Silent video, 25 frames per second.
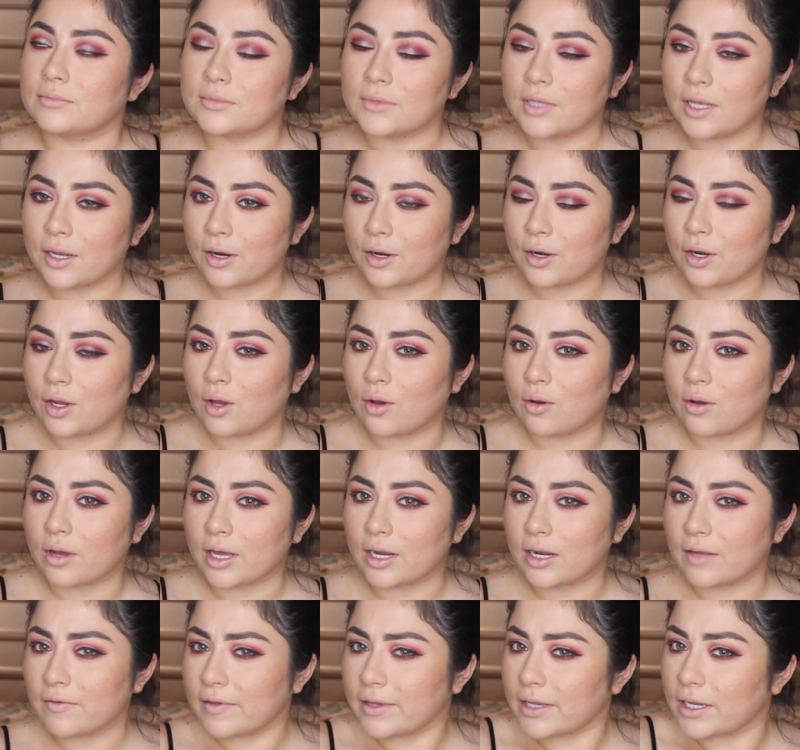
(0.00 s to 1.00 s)
I don't know,
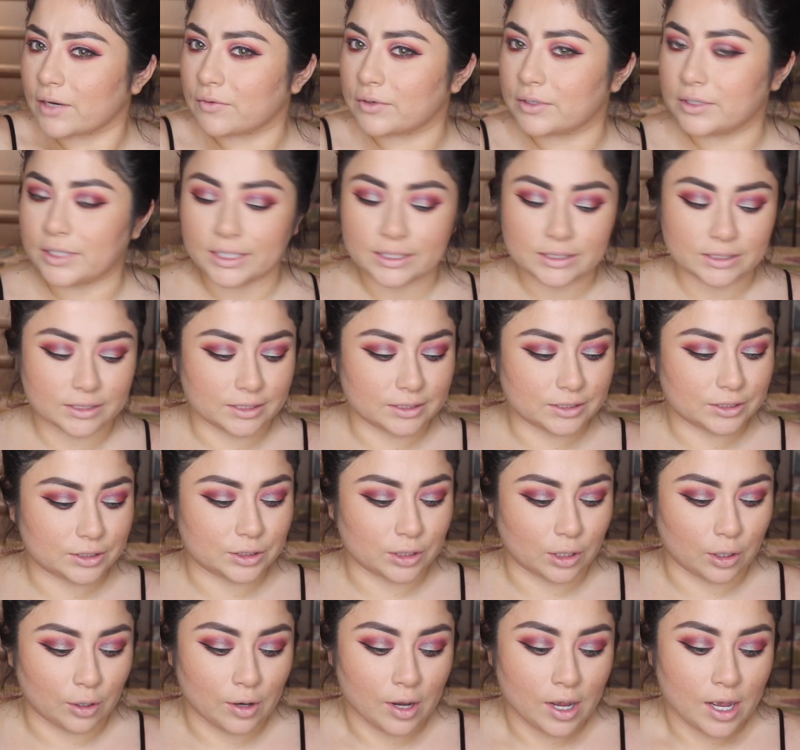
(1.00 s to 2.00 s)
kind of like iridescent.
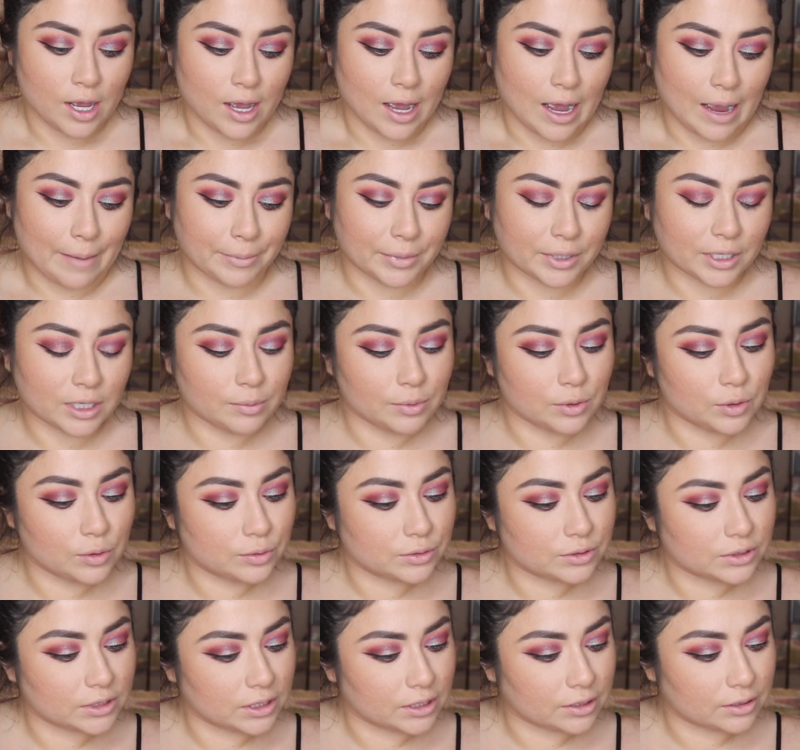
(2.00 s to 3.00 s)
So I'm gonna be
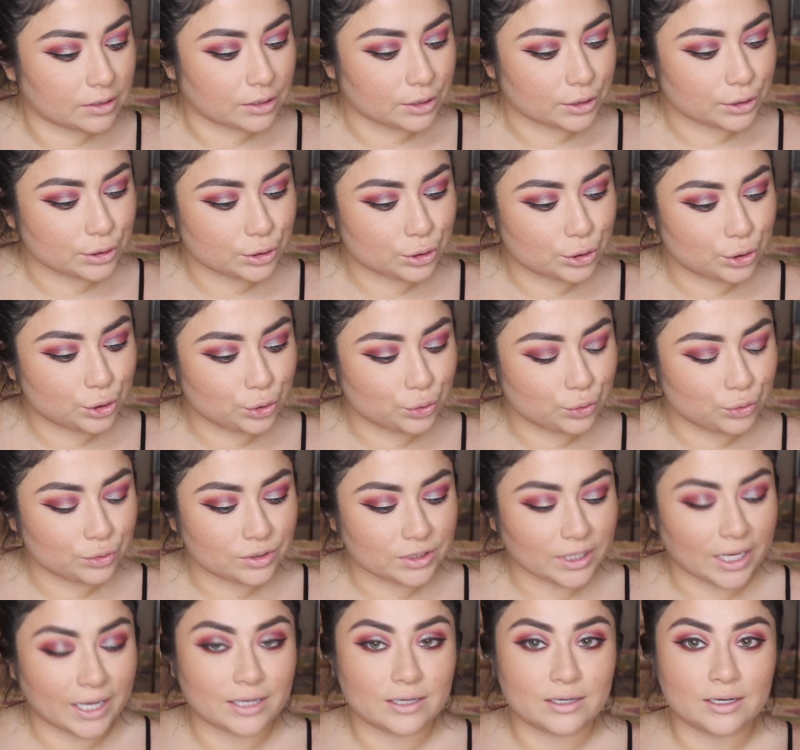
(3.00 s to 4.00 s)
using the
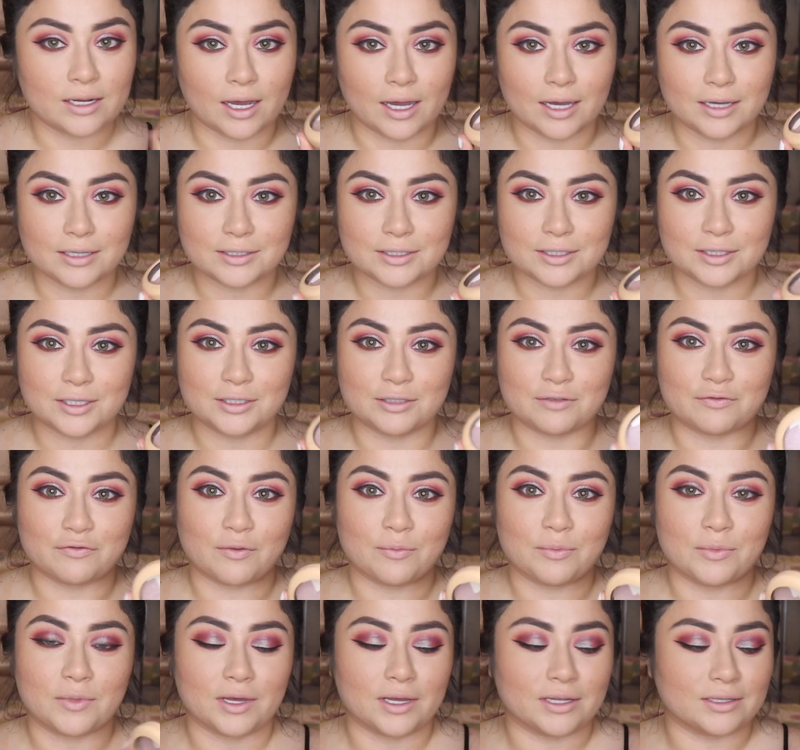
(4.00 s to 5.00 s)
Dunes at Dusk. This is
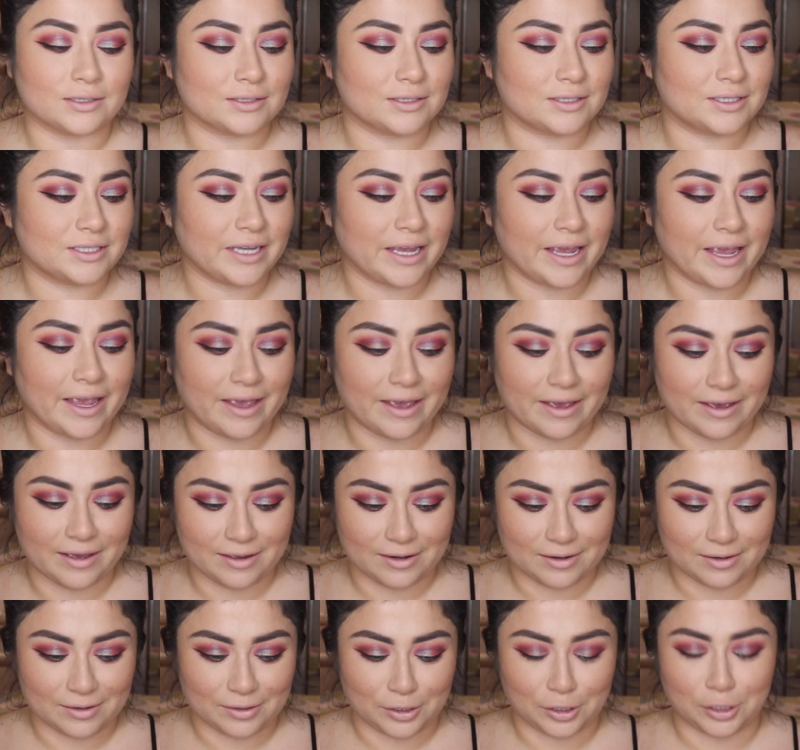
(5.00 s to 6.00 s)
from the
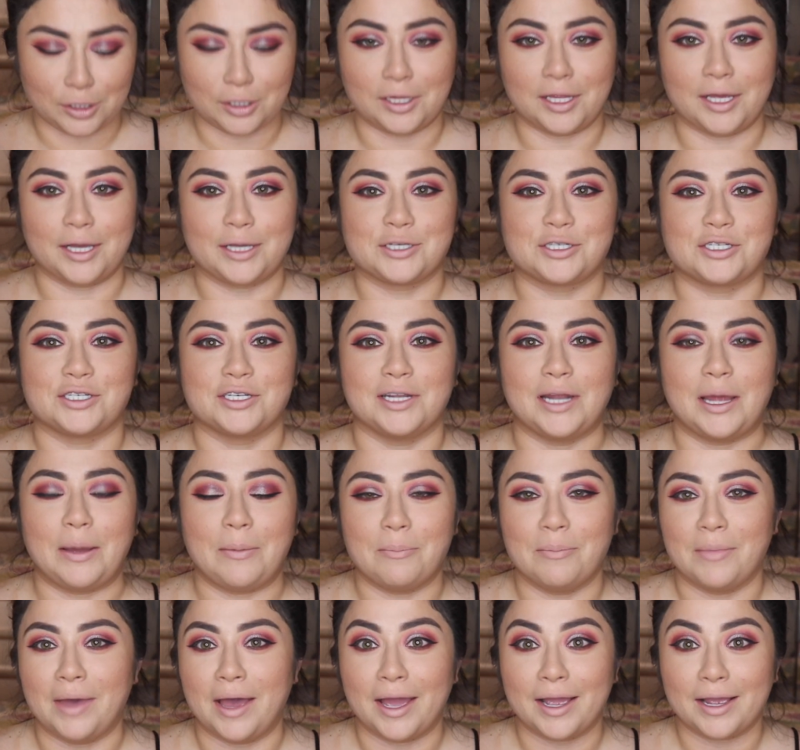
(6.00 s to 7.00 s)
tan collection
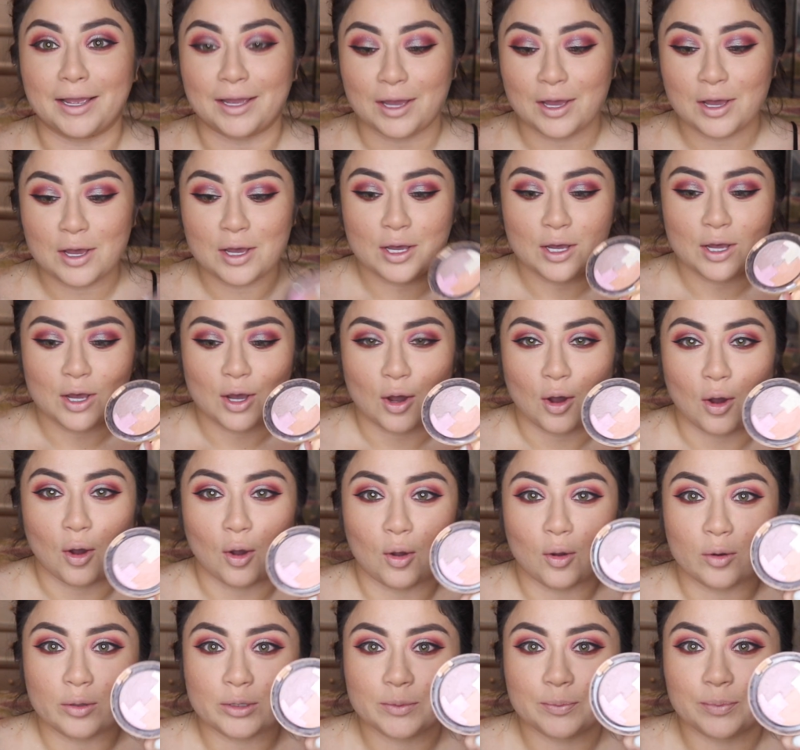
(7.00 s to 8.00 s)
at MAC.
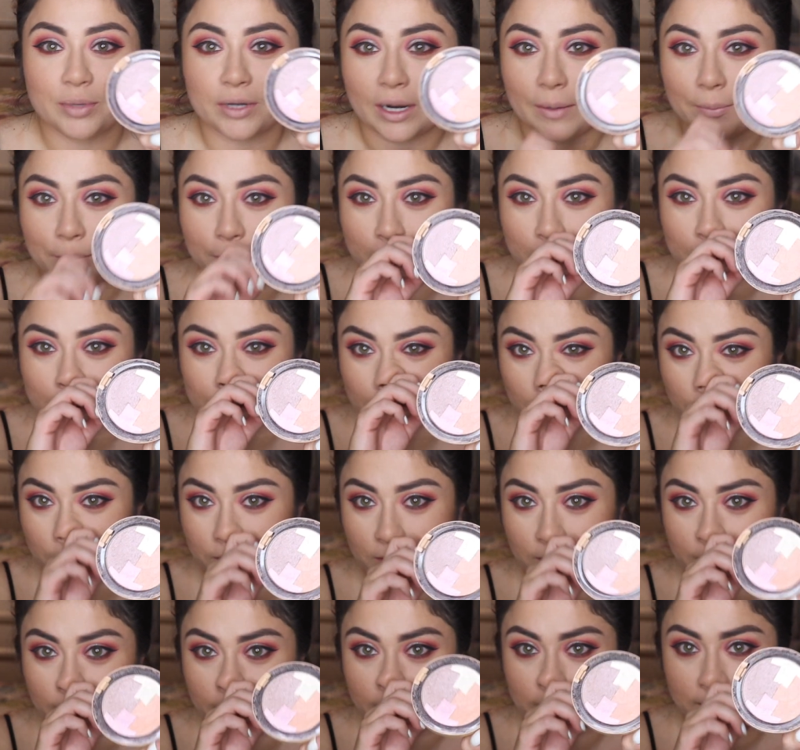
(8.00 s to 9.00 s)
Old, but I'm pretty sure you
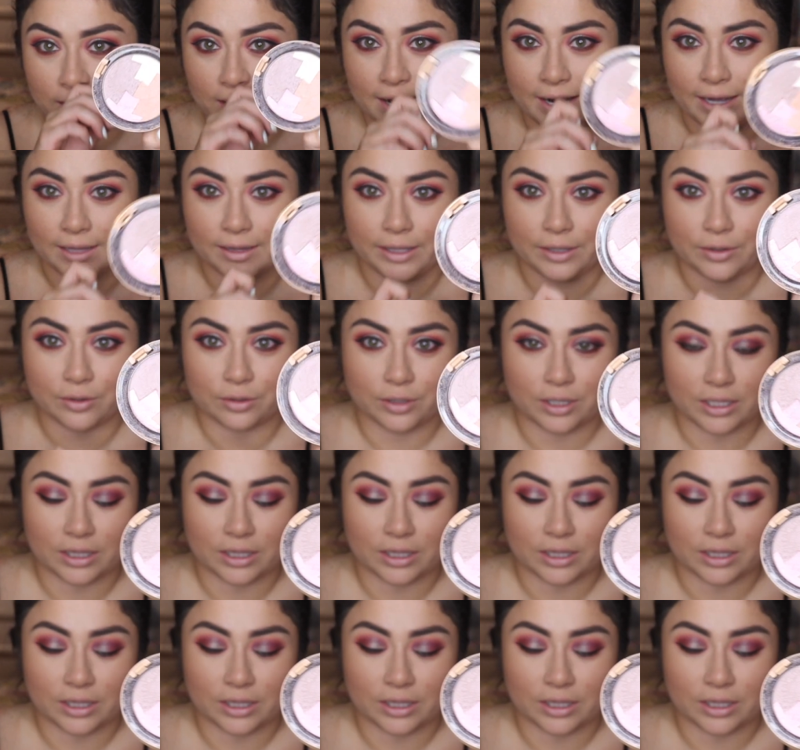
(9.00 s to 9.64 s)
can get a highlighter.